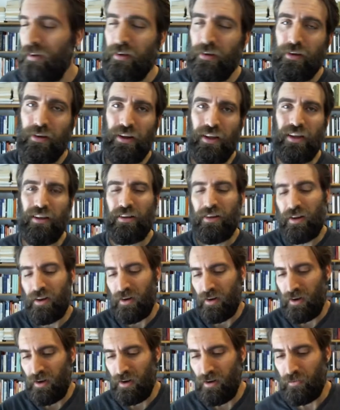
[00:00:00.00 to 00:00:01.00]
Eh, you,
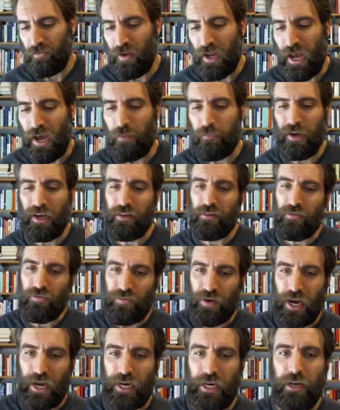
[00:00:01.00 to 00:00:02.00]
you know, if you have mines,
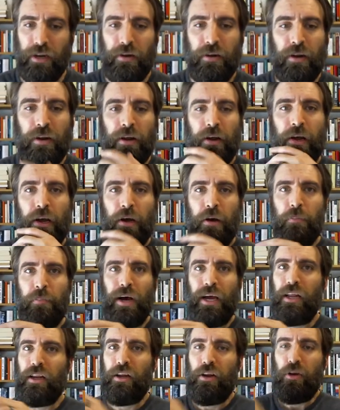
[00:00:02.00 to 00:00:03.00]
fine.
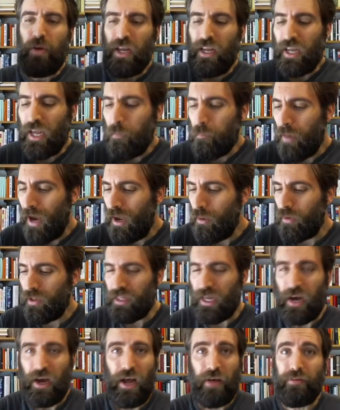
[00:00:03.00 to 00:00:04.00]
But you can get by
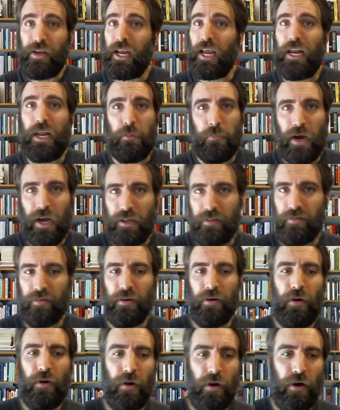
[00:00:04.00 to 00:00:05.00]
without having any mines at
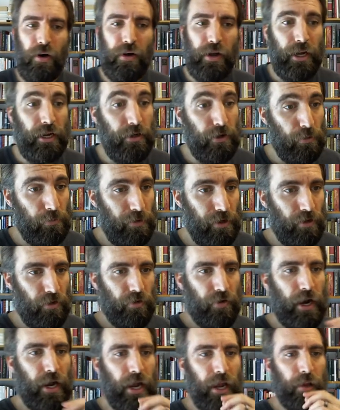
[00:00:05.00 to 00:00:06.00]
all, and you'll be all
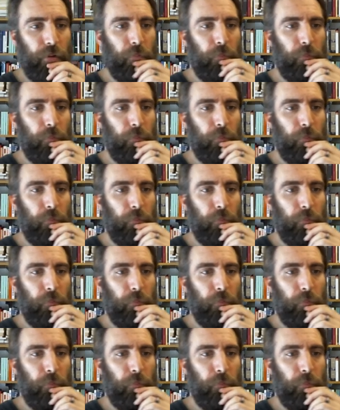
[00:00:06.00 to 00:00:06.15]
right.